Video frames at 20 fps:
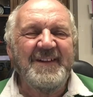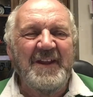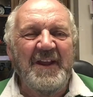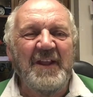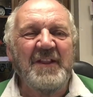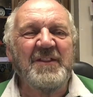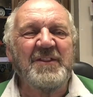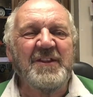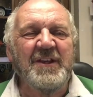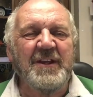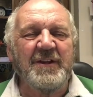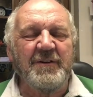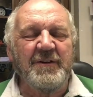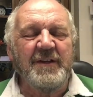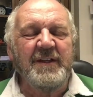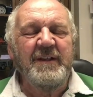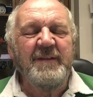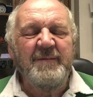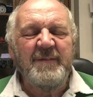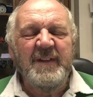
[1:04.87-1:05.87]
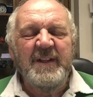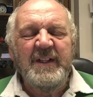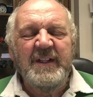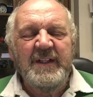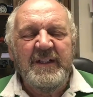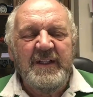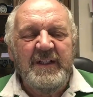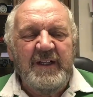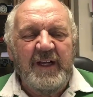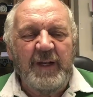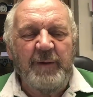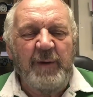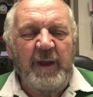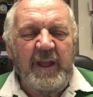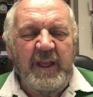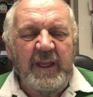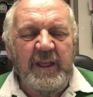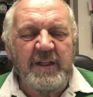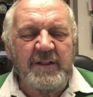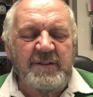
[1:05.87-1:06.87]
in theory.
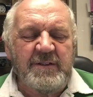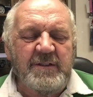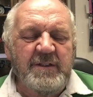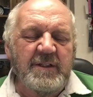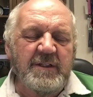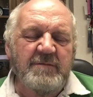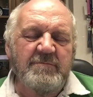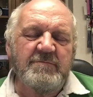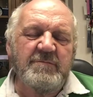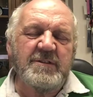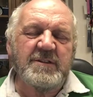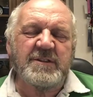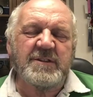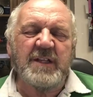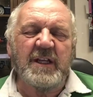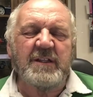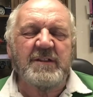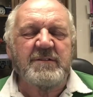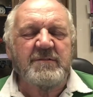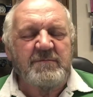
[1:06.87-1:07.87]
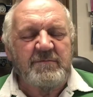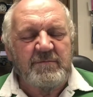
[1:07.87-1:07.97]
Anyway, Ian said,